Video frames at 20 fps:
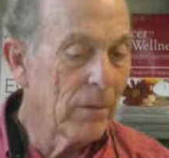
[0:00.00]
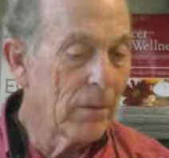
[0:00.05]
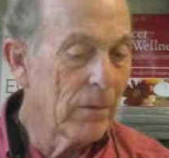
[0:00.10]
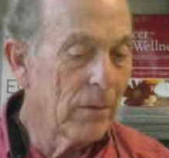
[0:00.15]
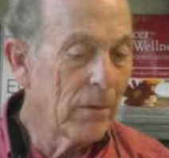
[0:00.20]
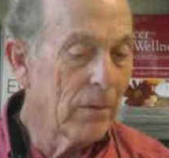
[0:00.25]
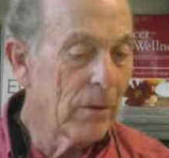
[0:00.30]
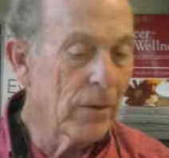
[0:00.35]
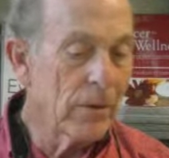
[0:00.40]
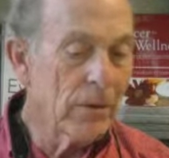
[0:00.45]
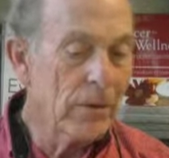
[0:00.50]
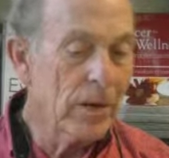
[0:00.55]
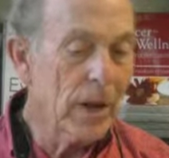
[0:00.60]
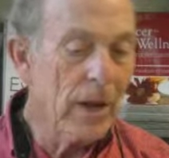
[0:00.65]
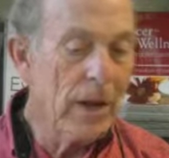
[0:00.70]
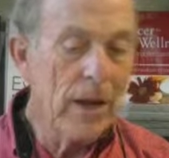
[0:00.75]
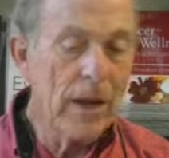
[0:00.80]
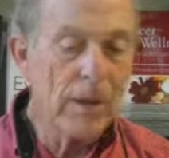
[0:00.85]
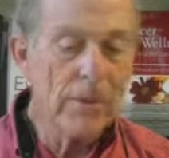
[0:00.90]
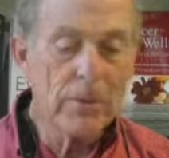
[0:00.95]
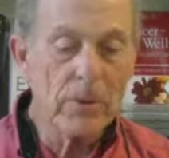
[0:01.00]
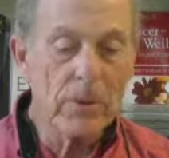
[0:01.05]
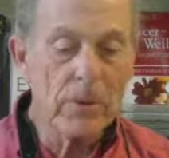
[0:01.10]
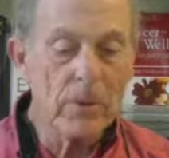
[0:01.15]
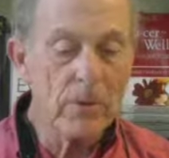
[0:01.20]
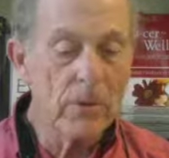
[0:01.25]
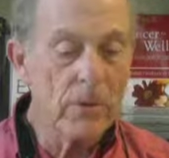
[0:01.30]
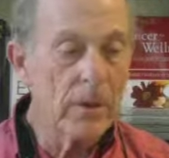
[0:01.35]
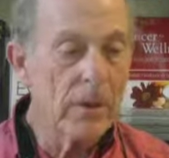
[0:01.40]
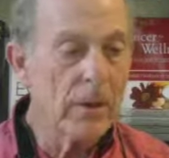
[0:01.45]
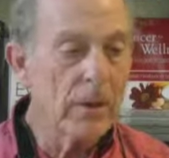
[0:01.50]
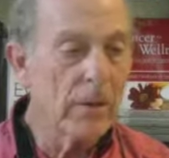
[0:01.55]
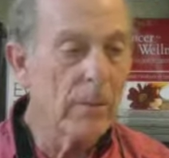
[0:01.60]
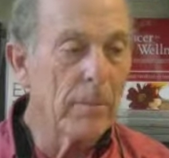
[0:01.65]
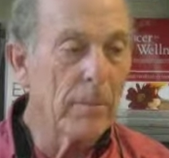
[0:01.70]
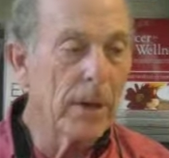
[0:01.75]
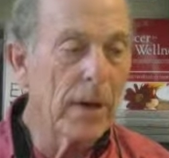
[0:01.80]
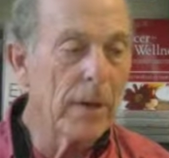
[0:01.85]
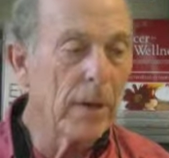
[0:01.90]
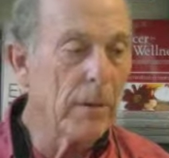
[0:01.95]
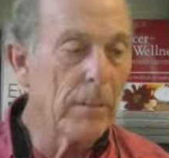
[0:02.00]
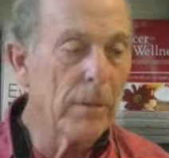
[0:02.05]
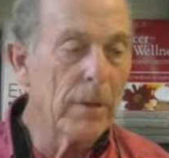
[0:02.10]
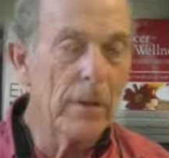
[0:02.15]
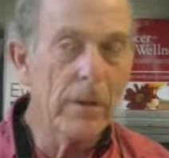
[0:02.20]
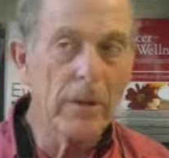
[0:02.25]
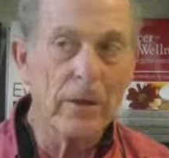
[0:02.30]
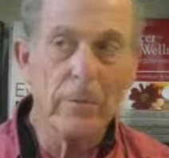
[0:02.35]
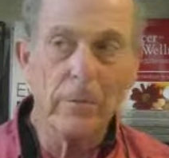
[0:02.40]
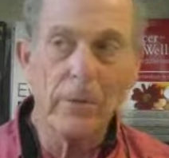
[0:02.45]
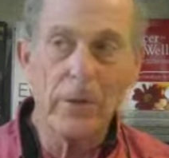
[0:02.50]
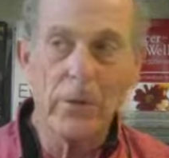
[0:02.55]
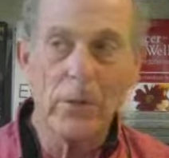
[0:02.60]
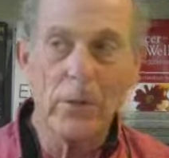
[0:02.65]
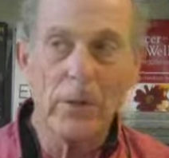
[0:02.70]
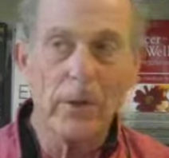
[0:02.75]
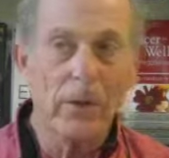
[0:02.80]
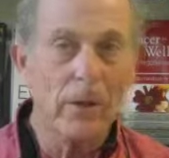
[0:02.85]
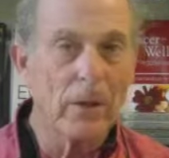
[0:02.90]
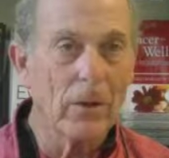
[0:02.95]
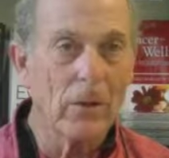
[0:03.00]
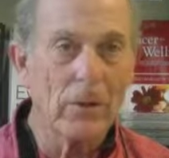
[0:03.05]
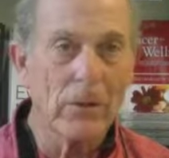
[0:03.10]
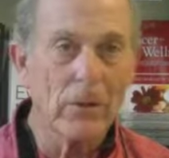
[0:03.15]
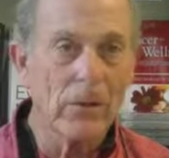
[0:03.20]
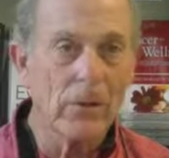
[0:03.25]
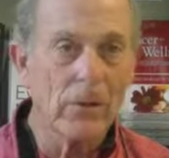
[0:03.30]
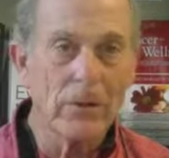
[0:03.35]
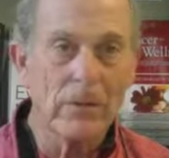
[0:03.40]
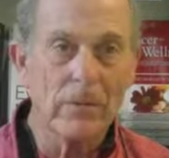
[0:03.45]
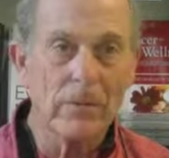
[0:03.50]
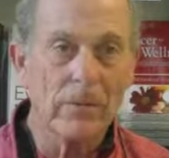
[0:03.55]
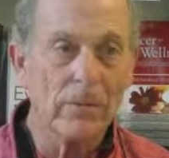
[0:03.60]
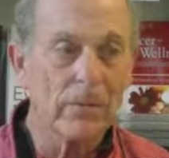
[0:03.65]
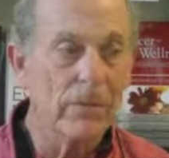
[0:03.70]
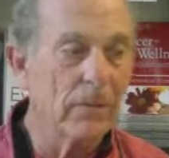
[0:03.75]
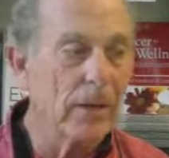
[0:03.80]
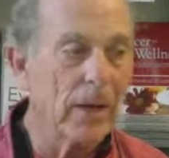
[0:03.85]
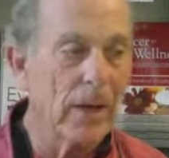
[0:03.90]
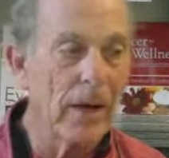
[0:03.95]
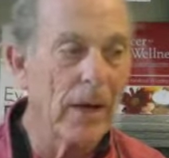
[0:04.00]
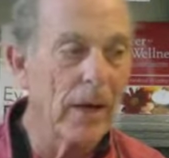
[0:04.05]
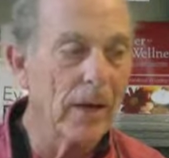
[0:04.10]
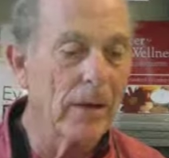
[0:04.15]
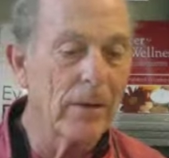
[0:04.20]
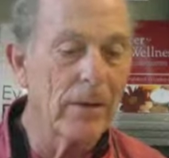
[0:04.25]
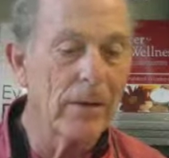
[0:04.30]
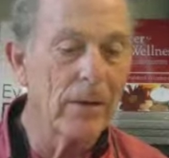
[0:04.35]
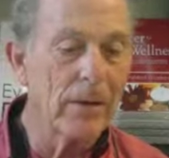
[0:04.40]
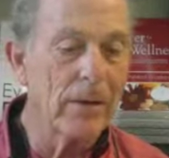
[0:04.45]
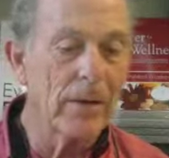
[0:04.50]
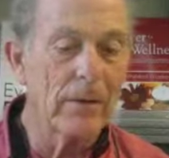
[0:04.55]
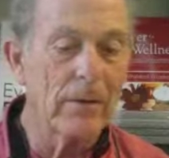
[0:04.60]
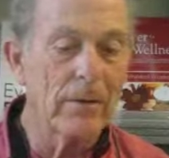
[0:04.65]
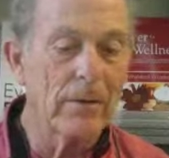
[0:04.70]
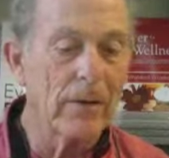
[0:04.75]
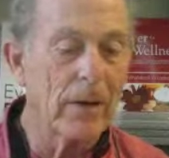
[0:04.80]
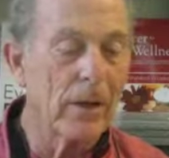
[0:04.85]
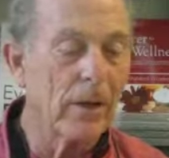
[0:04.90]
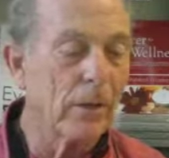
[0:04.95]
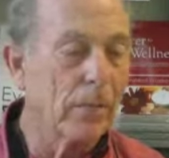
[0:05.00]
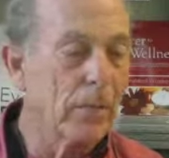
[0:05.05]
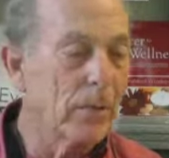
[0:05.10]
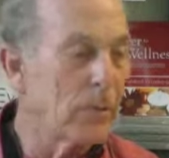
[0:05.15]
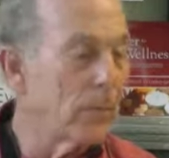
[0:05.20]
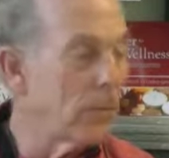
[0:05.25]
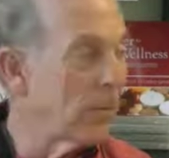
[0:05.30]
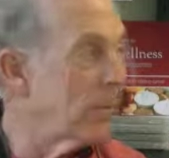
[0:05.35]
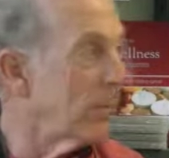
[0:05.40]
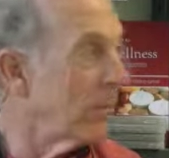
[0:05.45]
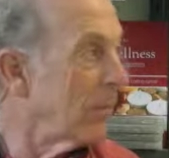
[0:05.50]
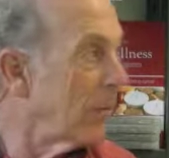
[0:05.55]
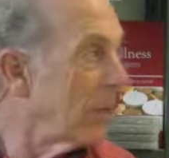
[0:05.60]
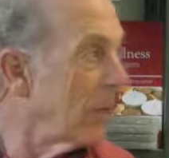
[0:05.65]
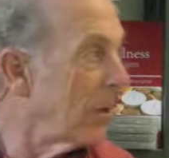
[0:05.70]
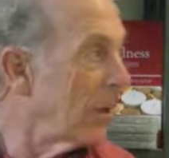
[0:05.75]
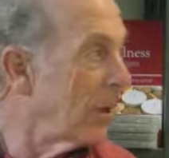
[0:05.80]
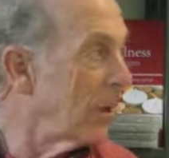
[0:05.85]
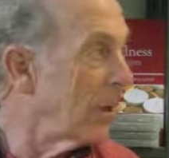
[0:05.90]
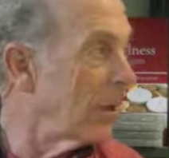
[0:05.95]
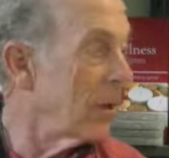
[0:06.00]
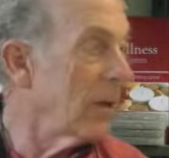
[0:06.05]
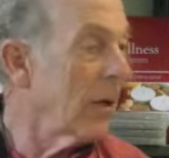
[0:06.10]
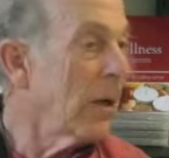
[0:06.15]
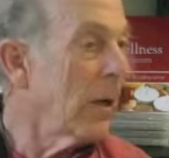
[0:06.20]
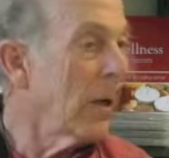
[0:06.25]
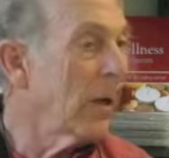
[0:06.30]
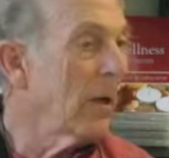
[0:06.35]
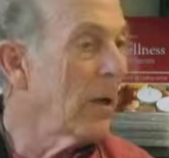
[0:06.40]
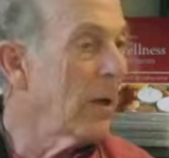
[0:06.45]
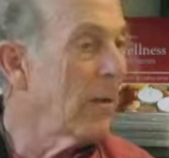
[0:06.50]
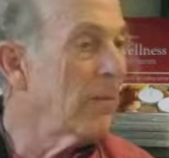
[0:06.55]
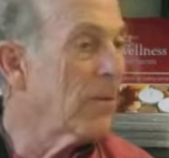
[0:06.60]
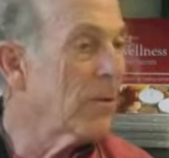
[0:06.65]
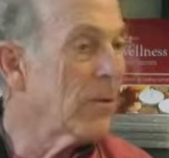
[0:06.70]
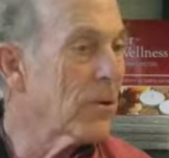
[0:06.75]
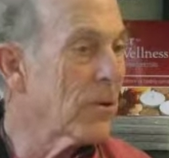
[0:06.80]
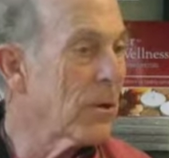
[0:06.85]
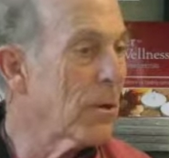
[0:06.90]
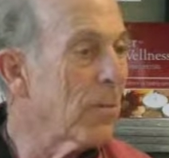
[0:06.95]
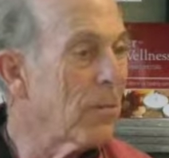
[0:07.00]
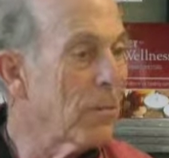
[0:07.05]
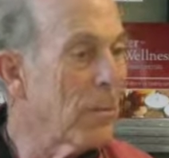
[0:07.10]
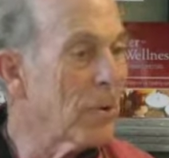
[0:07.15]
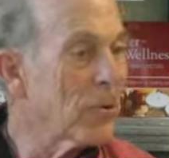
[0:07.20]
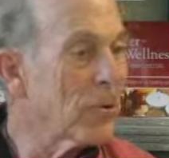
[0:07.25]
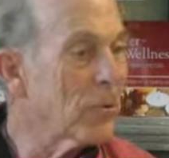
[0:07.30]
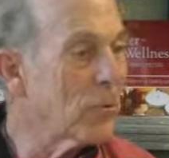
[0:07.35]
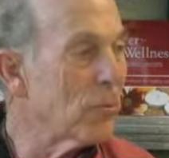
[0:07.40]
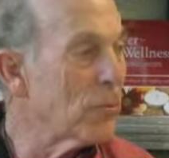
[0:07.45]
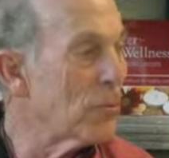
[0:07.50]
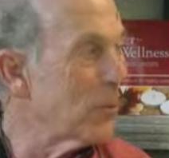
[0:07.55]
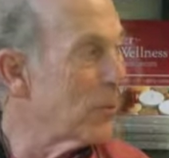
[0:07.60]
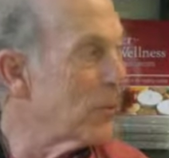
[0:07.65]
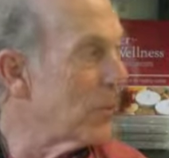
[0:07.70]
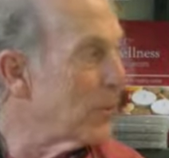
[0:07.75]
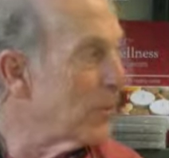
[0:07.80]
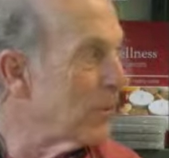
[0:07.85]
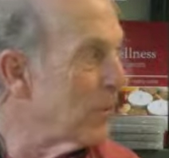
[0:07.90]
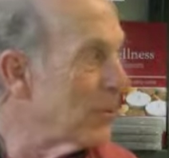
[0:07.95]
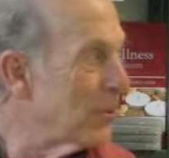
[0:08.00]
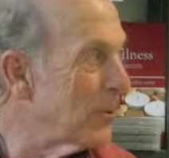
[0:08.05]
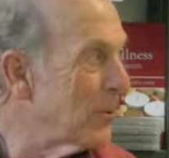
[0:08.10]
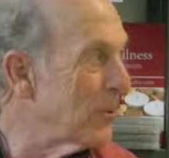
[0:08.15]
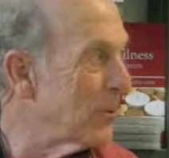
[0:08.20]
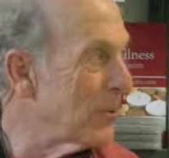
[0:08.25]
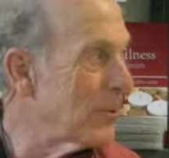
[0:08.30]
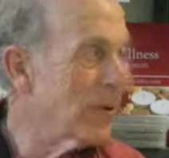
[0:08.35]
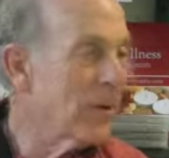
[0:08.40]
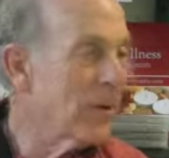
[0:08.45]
there is absolutely compatibility between colloidal silver and Delamune, and even some mushrooms that are used.